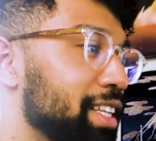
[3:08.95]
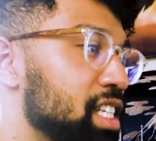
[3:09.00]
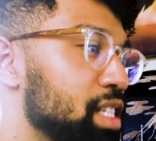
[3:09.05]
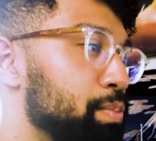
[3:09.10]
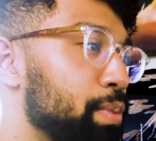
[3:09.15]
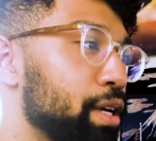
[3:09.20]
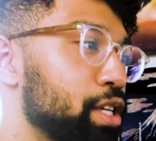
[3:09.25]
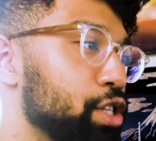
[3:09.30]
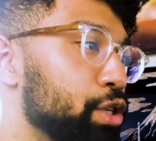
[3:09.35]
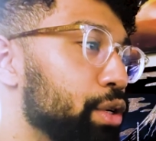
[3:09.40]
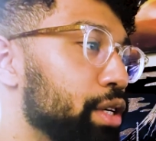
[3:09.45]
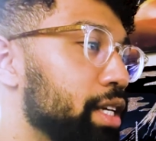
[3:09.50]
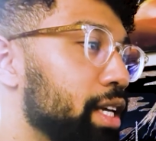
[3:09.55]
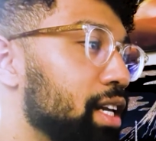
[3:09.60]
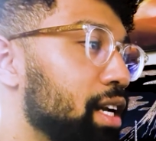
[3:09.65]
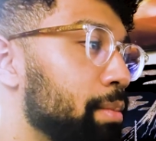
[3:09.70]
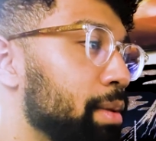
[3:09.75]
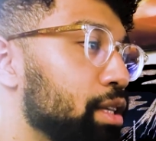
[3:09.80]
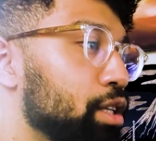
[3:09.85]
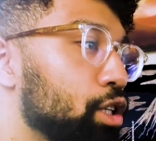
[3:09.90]
at this picture
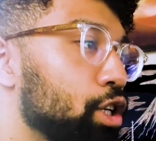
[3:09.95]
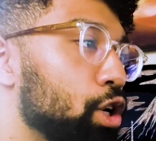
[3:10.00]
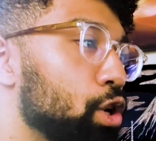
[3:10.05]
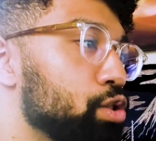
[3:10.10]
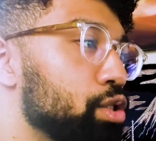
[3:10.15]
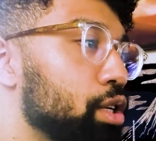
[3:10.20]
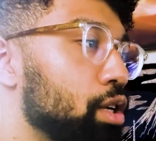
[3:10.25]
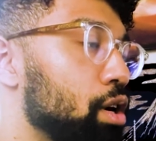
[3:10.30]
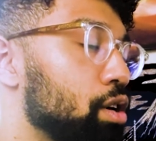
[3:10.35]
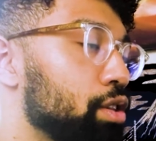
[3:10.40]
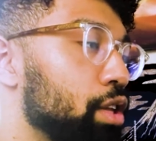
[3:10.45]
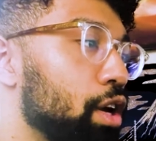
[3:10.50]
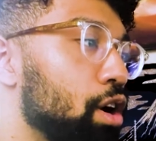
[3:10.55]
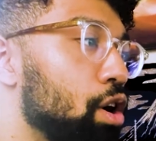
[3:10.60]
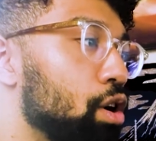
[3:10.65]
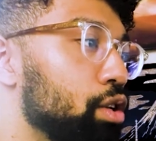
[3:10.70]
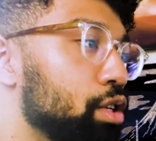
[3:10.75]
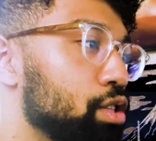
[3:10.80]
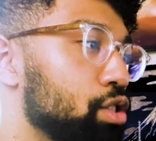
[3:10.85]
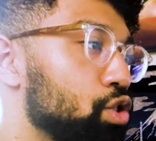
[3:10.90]
again, I mean, the girls they
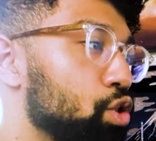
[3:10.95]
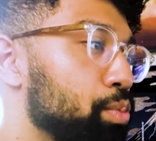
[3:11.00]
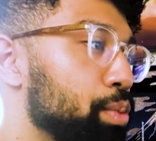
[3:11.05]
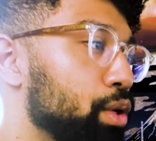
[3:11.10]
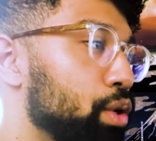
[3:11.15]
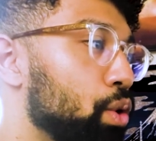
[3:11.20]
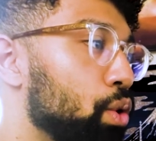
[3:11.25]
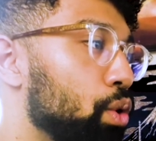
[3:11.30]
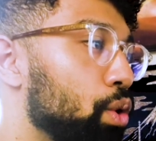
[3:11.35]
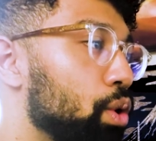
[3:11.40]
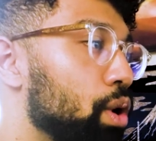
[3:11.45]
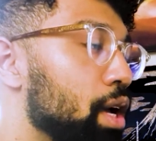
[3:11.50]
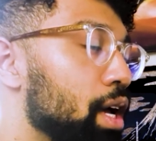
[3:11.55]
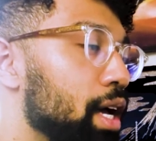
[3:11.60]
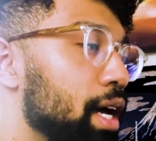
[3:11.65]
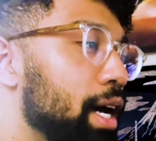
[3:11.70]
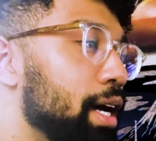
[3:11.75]
all look super cool.